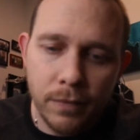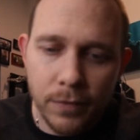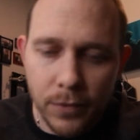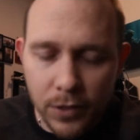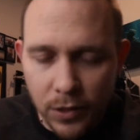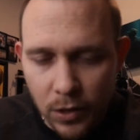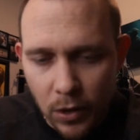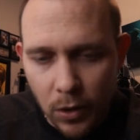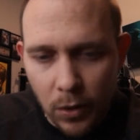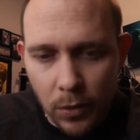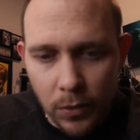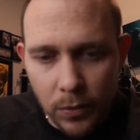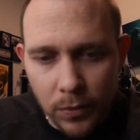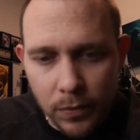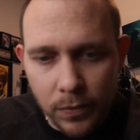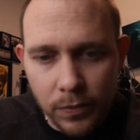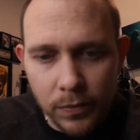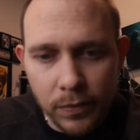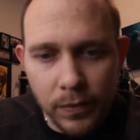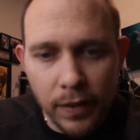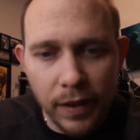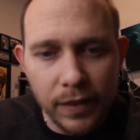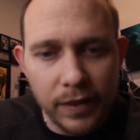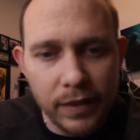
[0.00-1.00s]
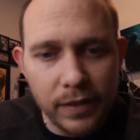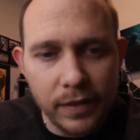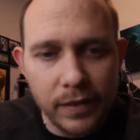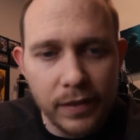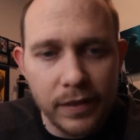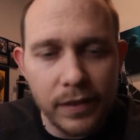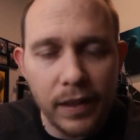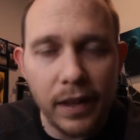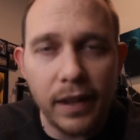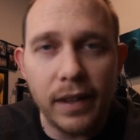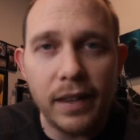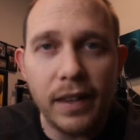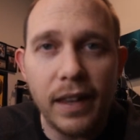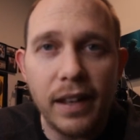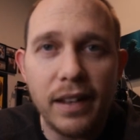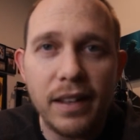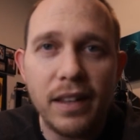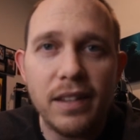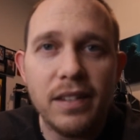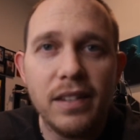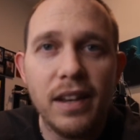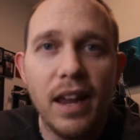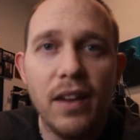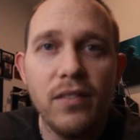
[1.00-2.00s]
so I, like that
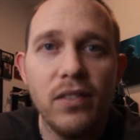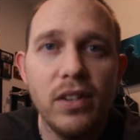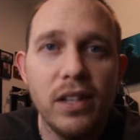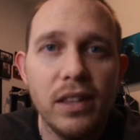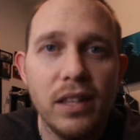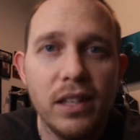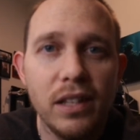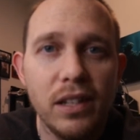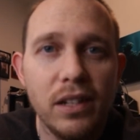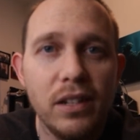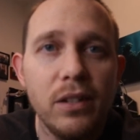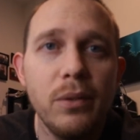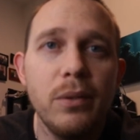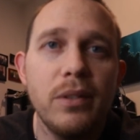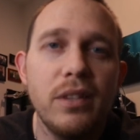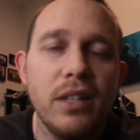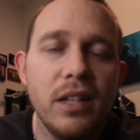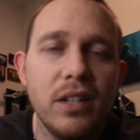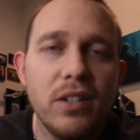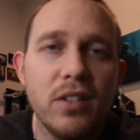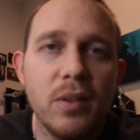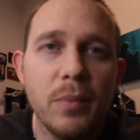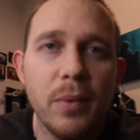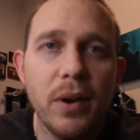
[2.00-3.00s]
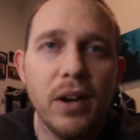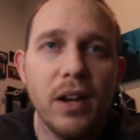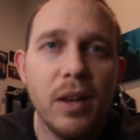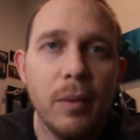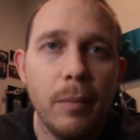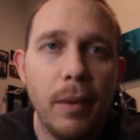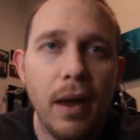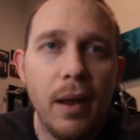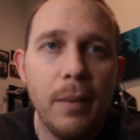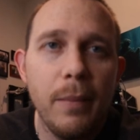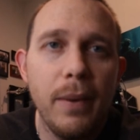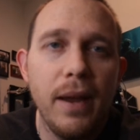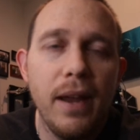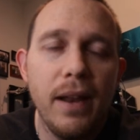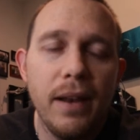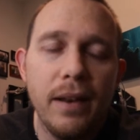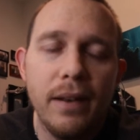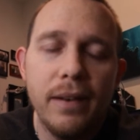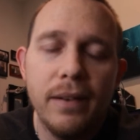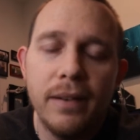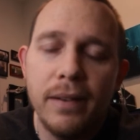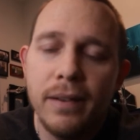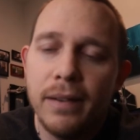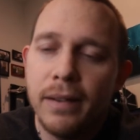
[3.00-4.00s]
doesn't have anything to do with Digital Marketing
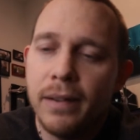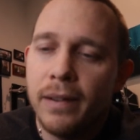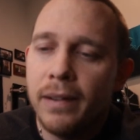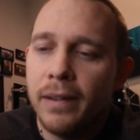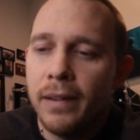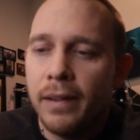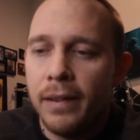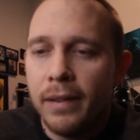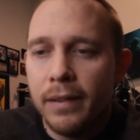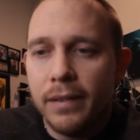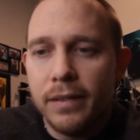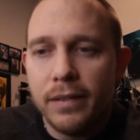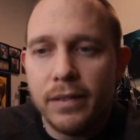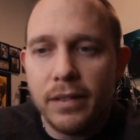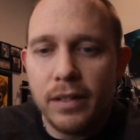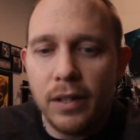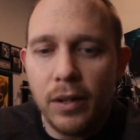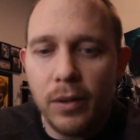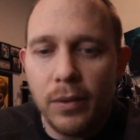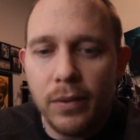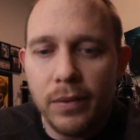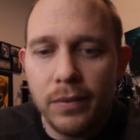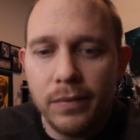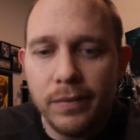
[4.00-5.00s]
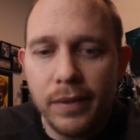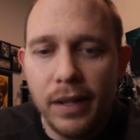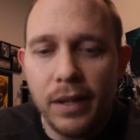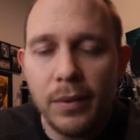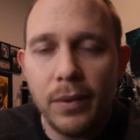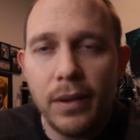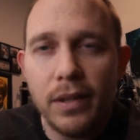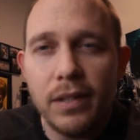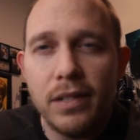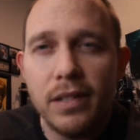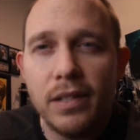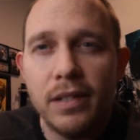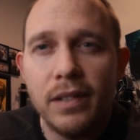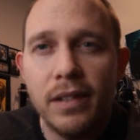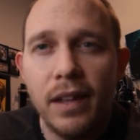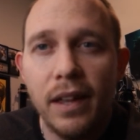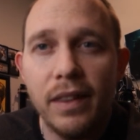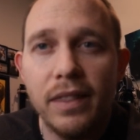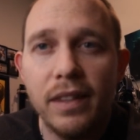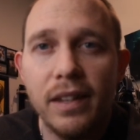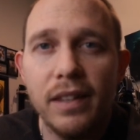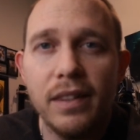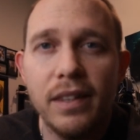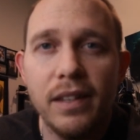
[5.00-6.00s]
Madman. So anyways, I
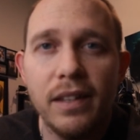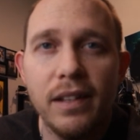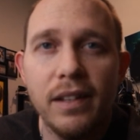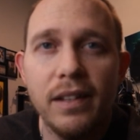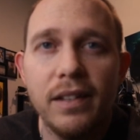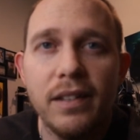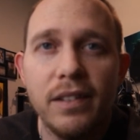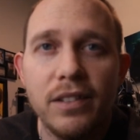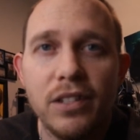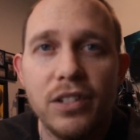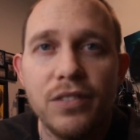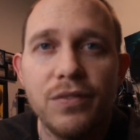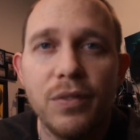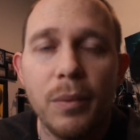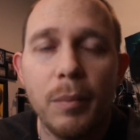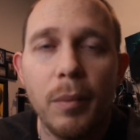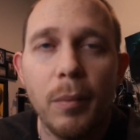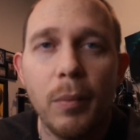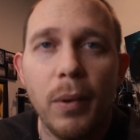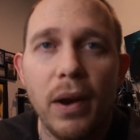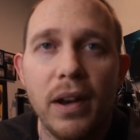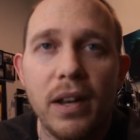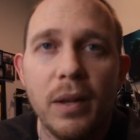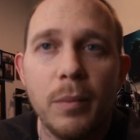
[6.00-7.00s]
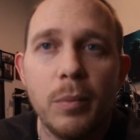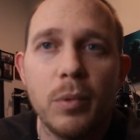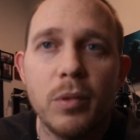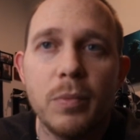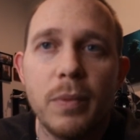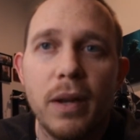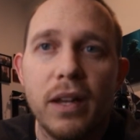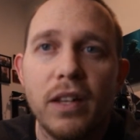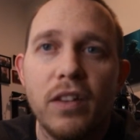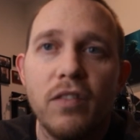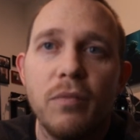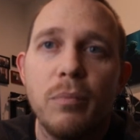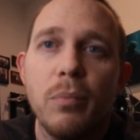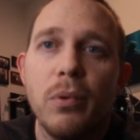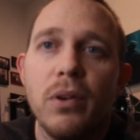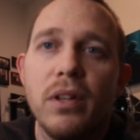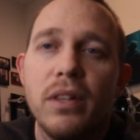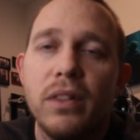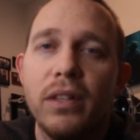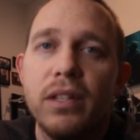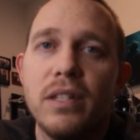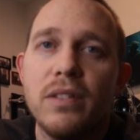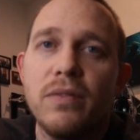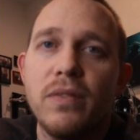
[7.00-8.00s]
think that just from a branding perspective,
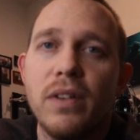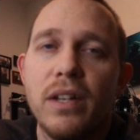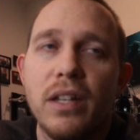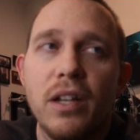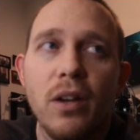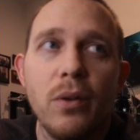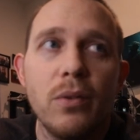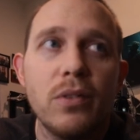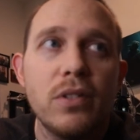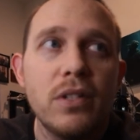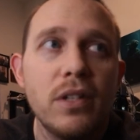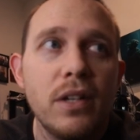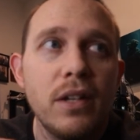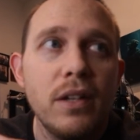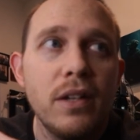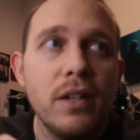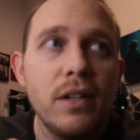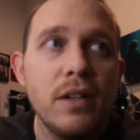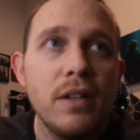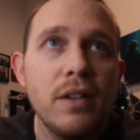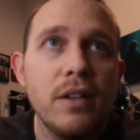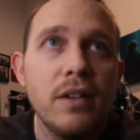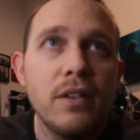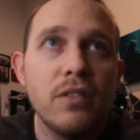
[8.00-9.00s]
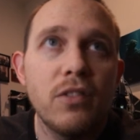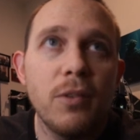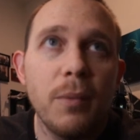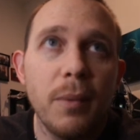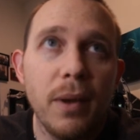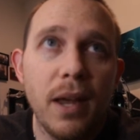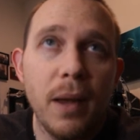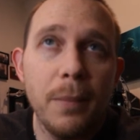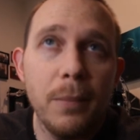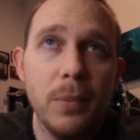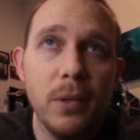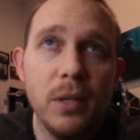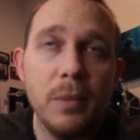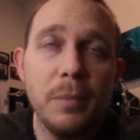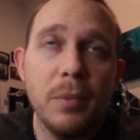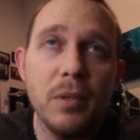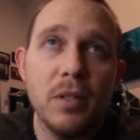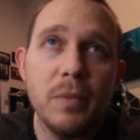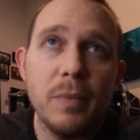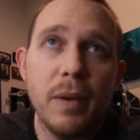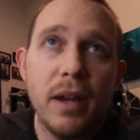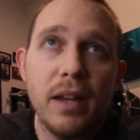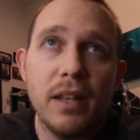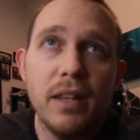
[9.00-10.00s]
putting these videos from a company
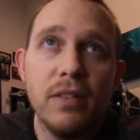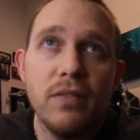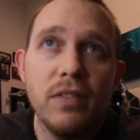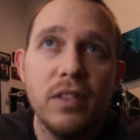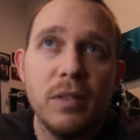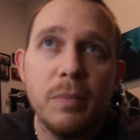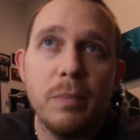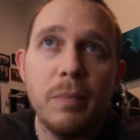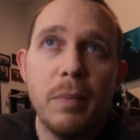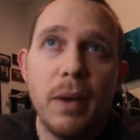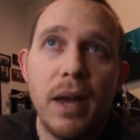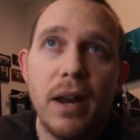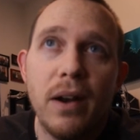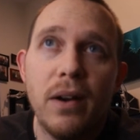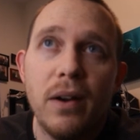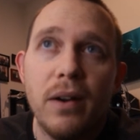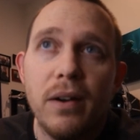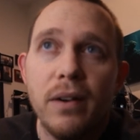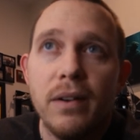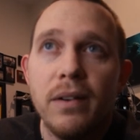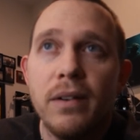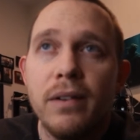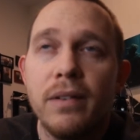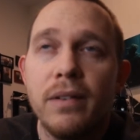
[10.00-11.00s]
perspective, it's better